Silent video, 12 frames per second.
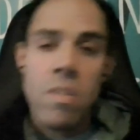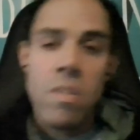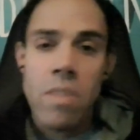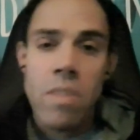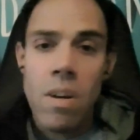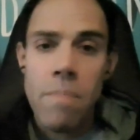
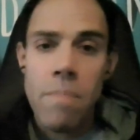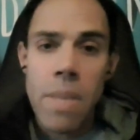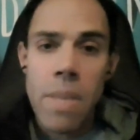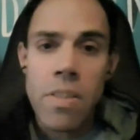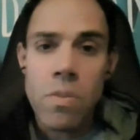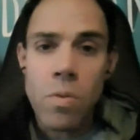to
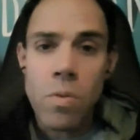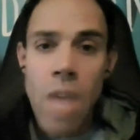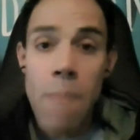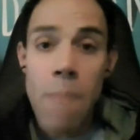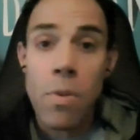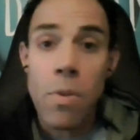make these goals
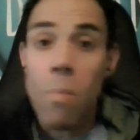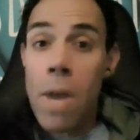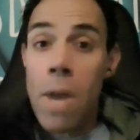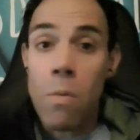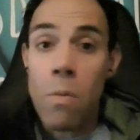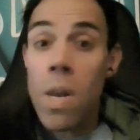happen no
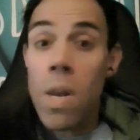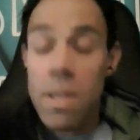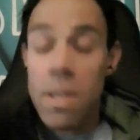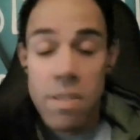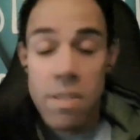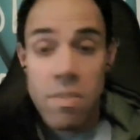matter what
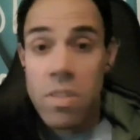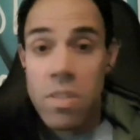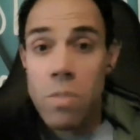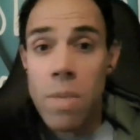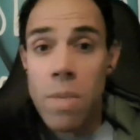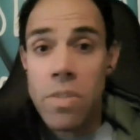
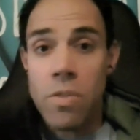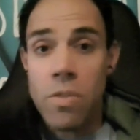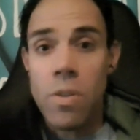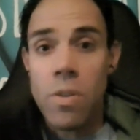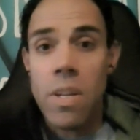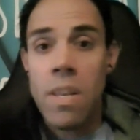situation
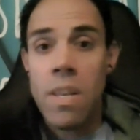you're in,